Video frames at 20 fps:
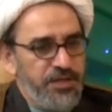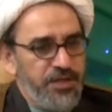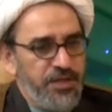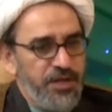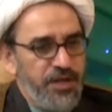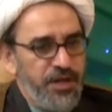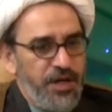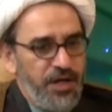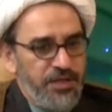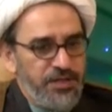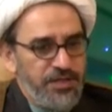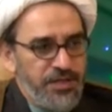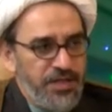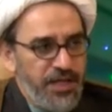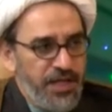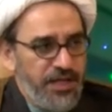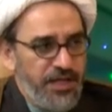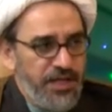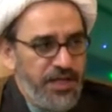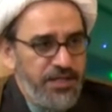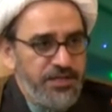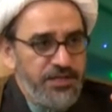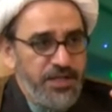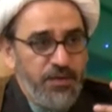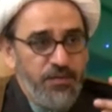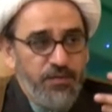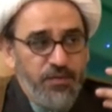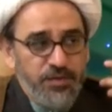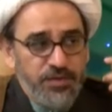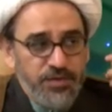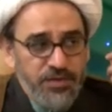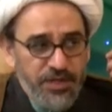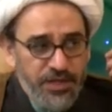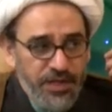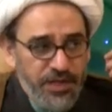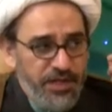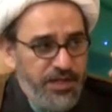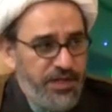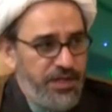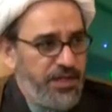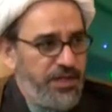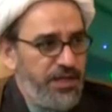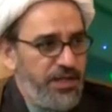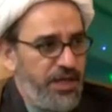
the Hazrat Ali alayhi salam was hearing,